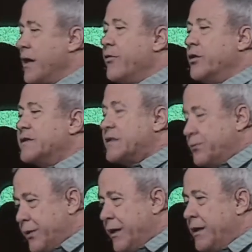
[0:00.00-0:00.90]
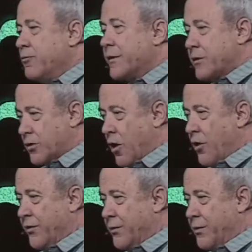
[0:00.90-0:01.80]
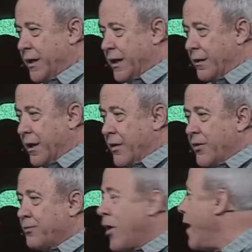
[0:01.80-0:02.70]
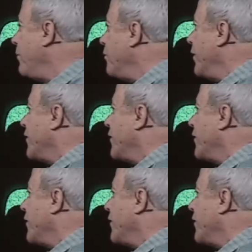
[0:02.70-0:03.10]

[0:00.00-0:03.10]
others to be what they're called to be. The problem